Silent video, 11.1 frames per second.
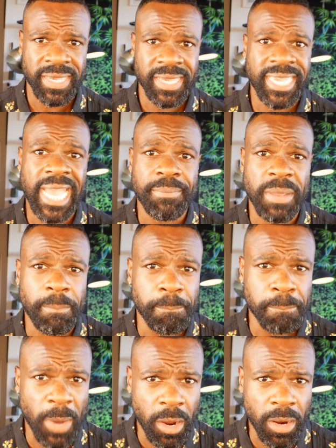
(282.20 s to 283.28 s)
He had been
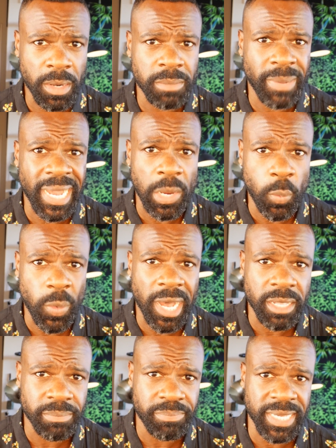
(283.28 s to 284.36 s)
marred by a
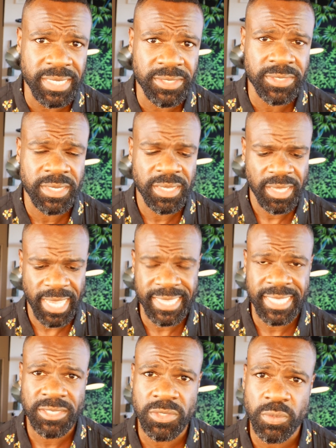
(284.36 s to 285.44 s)
wild beast, and
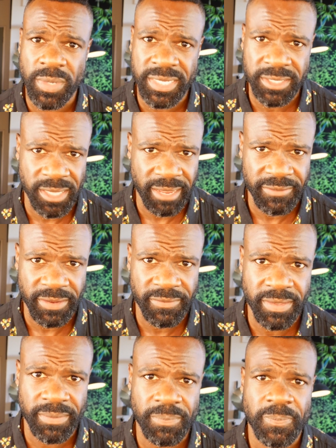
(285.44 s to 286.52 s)
this is what is left of
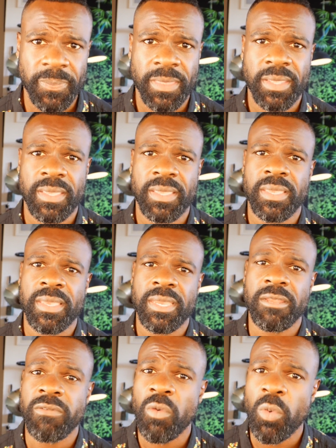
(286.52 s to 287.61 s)
him. And
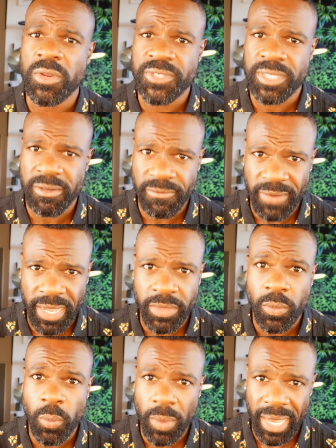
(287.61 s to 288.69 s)
of course, their father
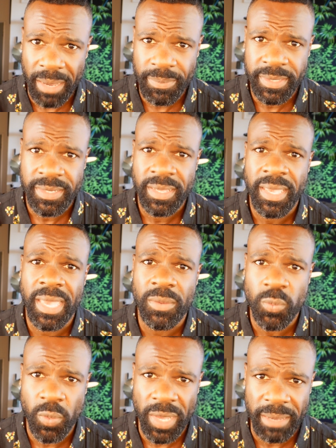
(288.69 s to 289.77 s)
wept
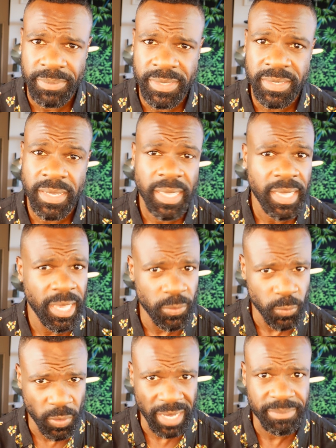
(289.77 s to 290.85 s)
and wept
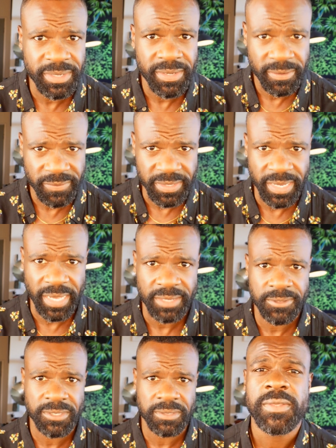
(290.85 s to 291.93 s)
and wept for
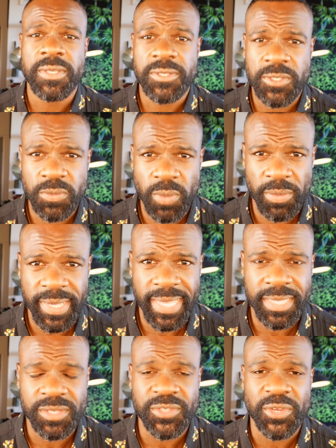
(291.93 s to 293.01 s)
days. This is where we
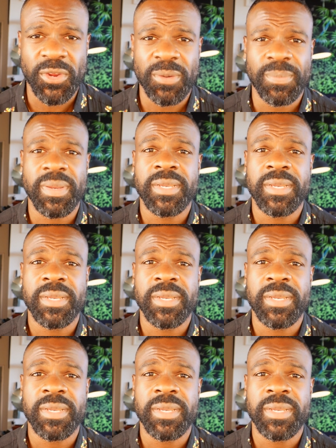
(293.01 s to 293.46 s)
get the term